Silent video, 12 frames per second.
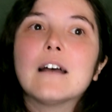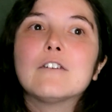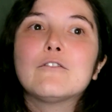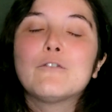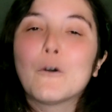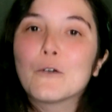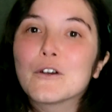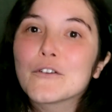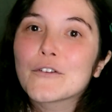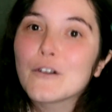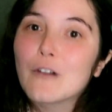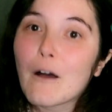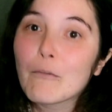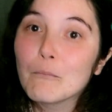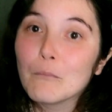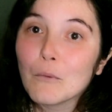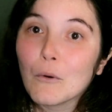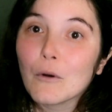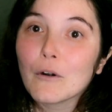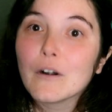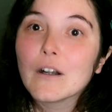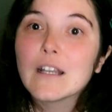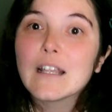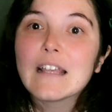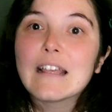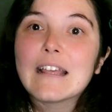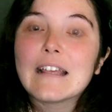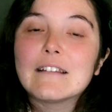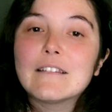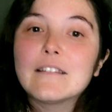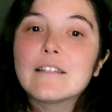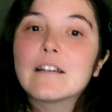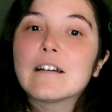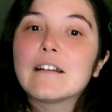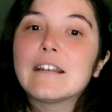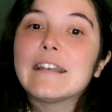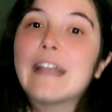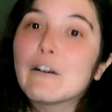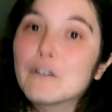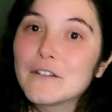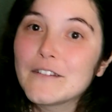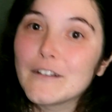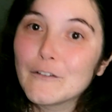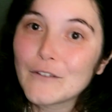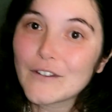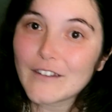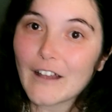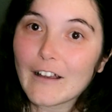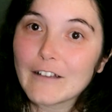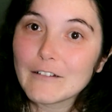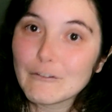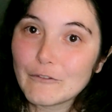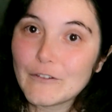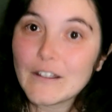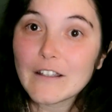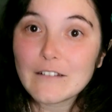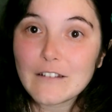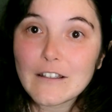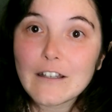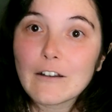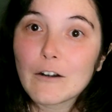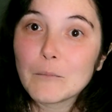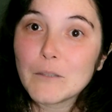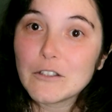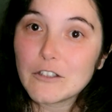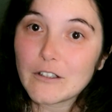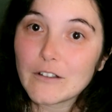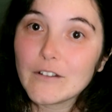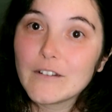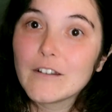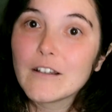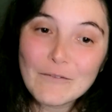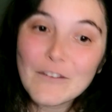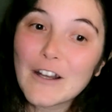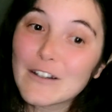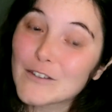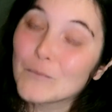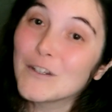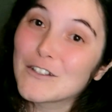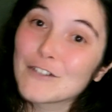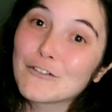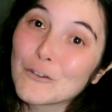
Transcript: focus a lot more in the narrative side of D&D and RPGs. I'm not as much of